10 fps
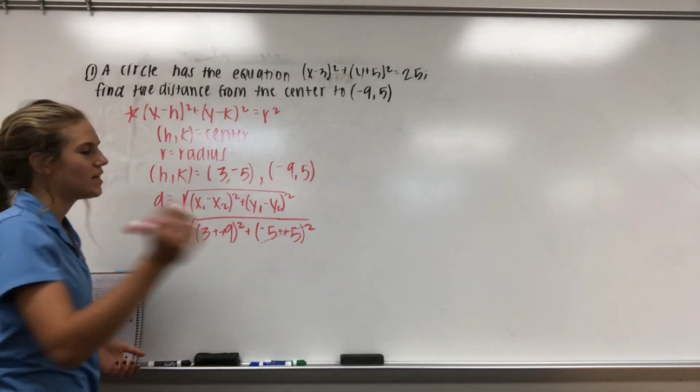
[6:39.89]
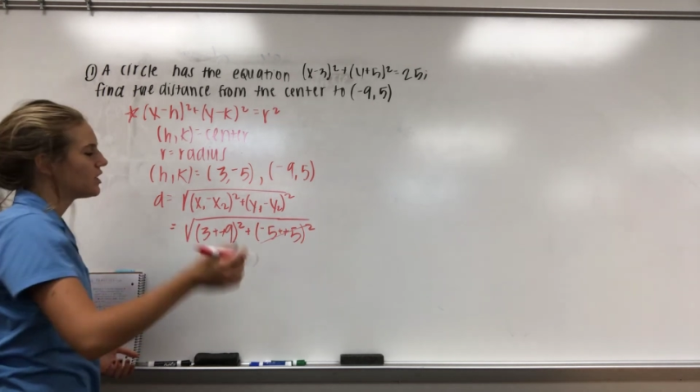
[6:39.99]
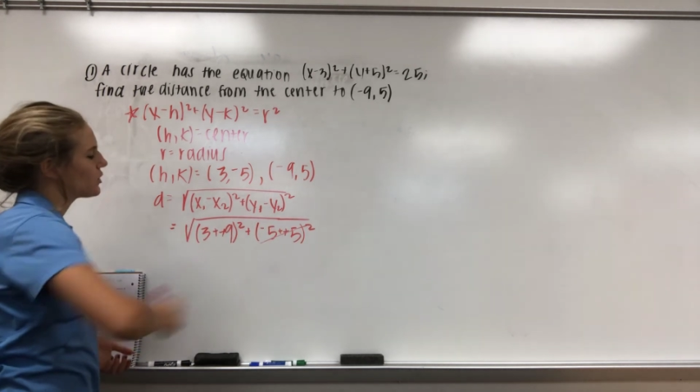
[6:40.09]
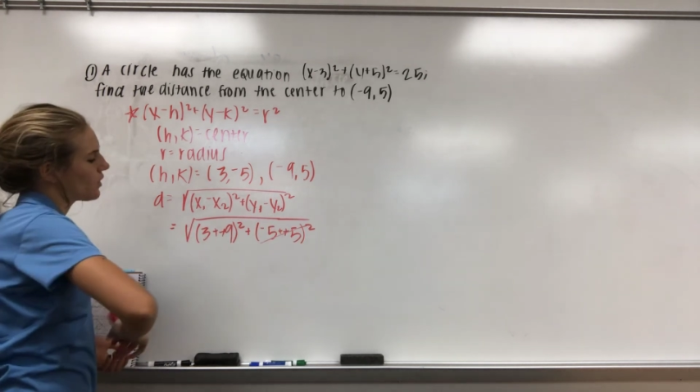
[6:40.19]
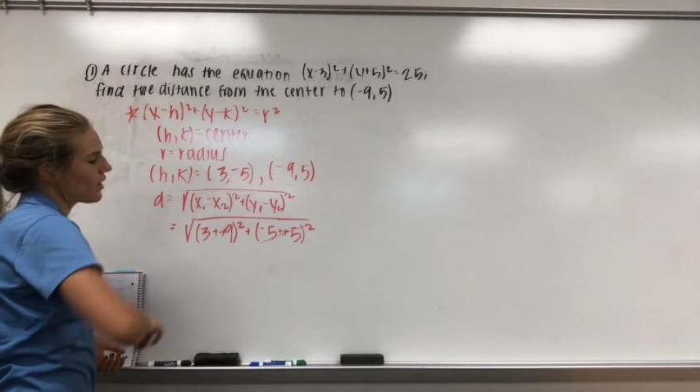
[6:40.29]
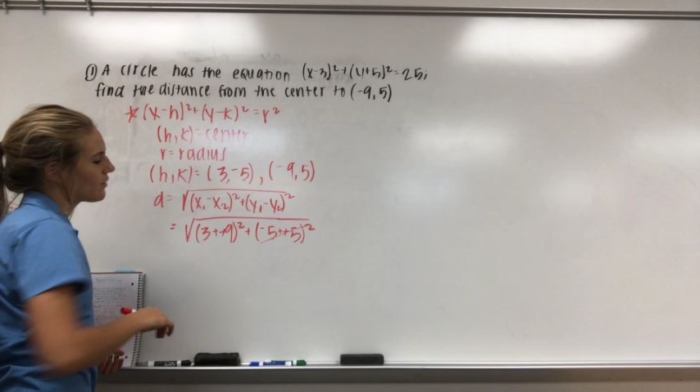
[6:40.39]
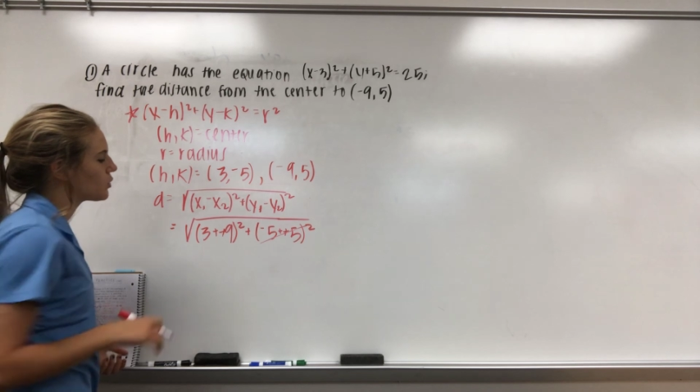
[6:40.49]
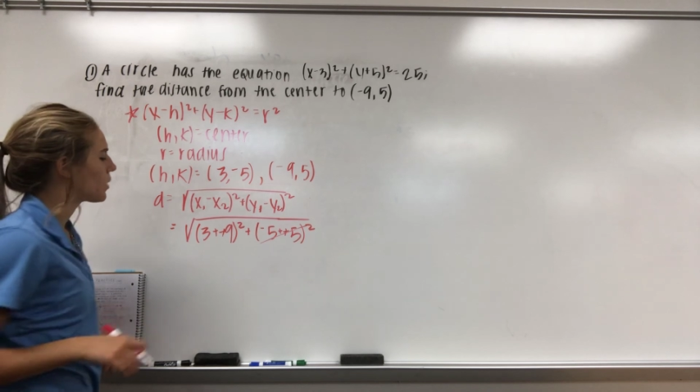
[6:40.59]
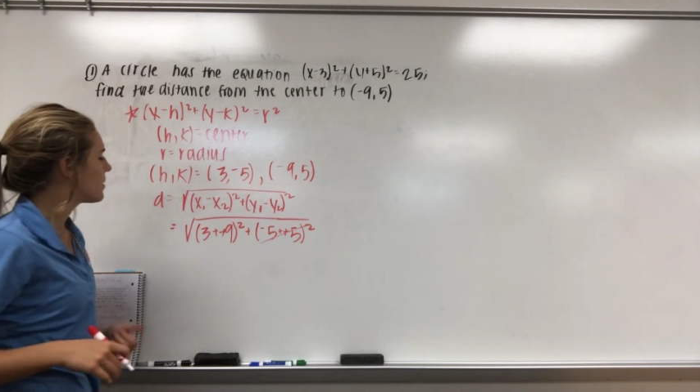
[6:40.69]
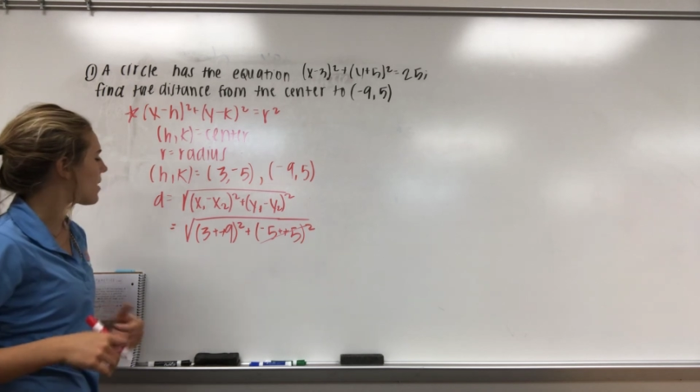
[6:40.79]
So I don't have to
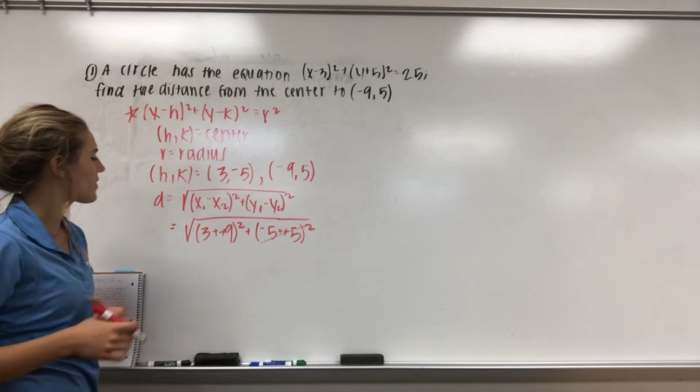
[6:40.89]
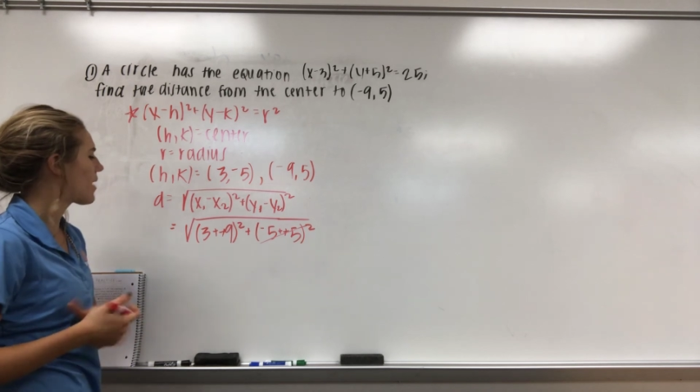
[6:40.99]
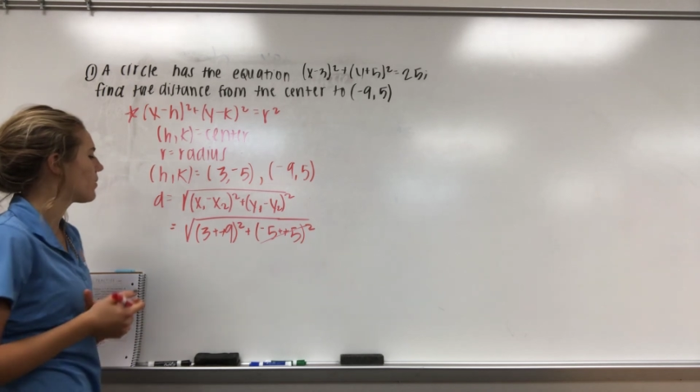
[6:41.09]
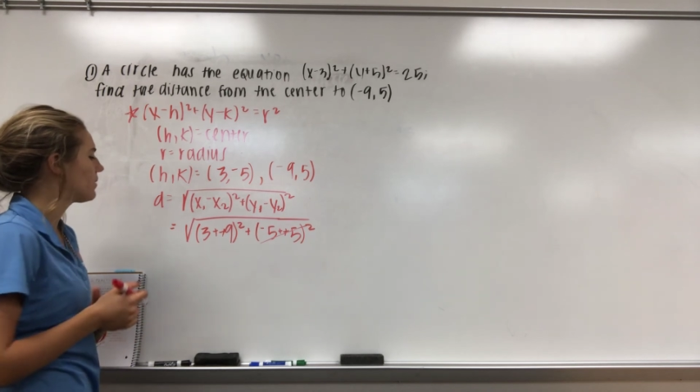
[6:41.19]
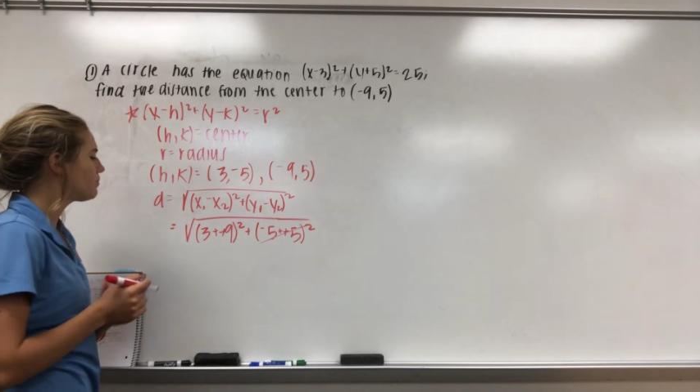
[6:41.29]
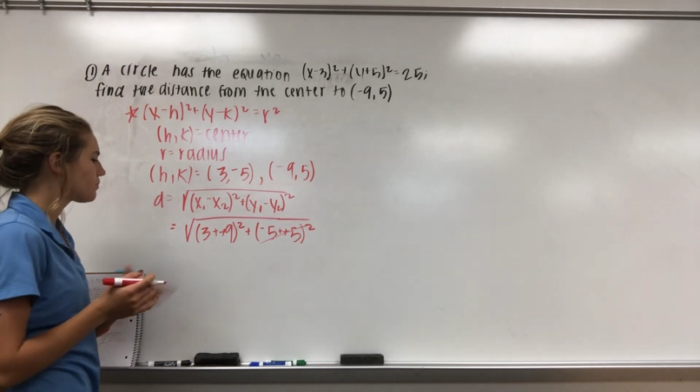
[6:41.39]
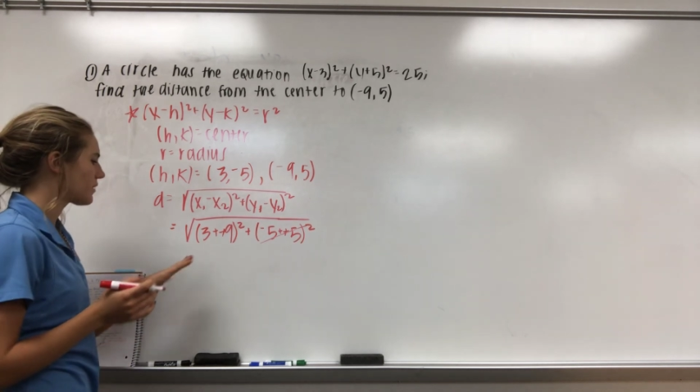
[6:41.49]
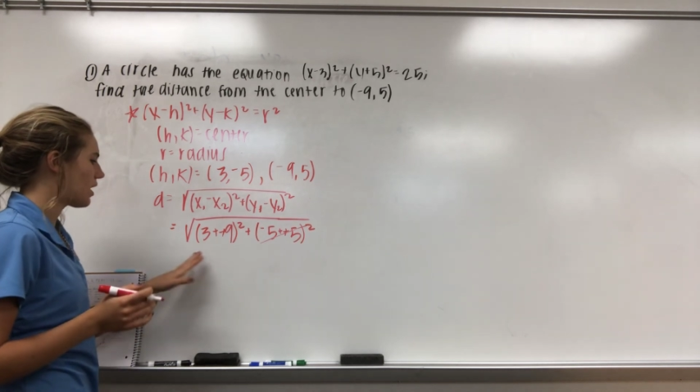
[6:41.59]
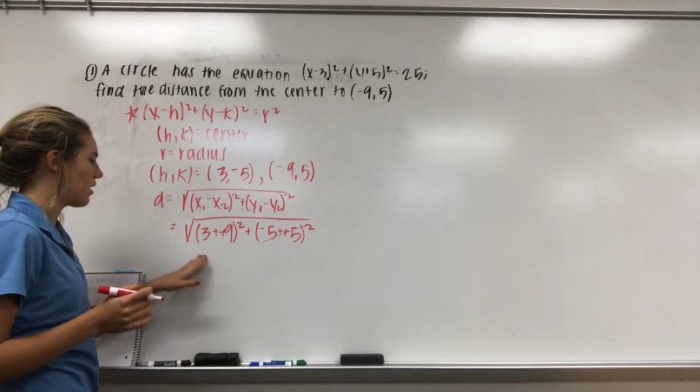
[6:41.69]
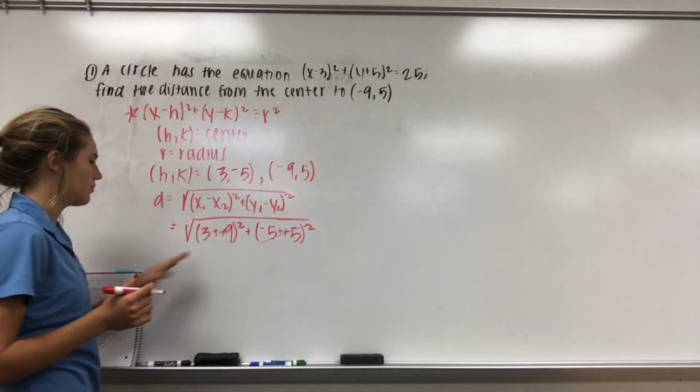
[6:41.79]
worry about that
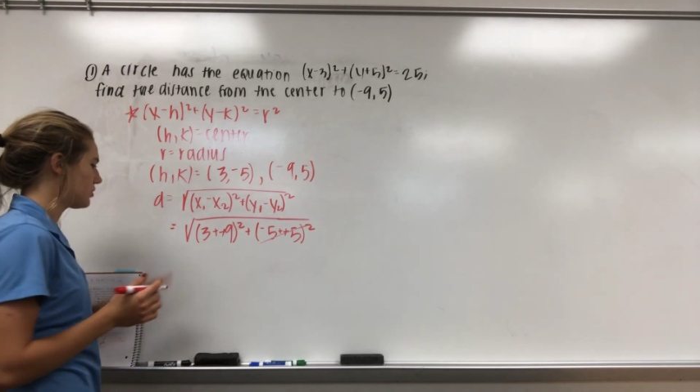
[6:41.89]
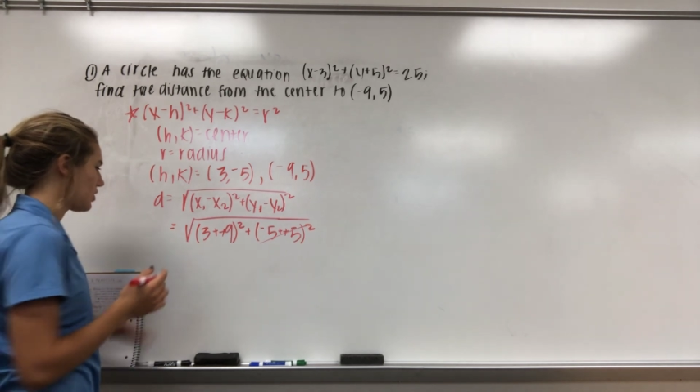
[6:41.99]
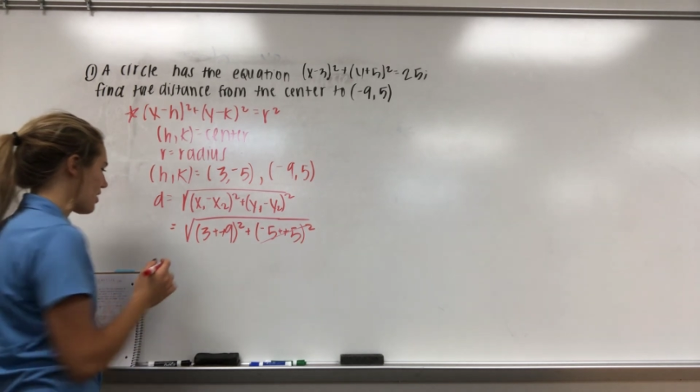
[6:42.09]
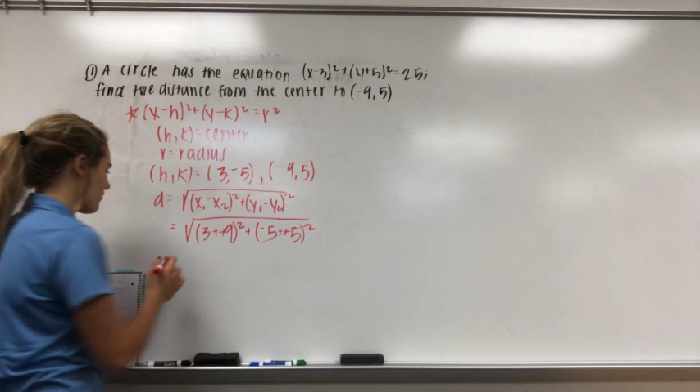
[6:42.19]
one. So now if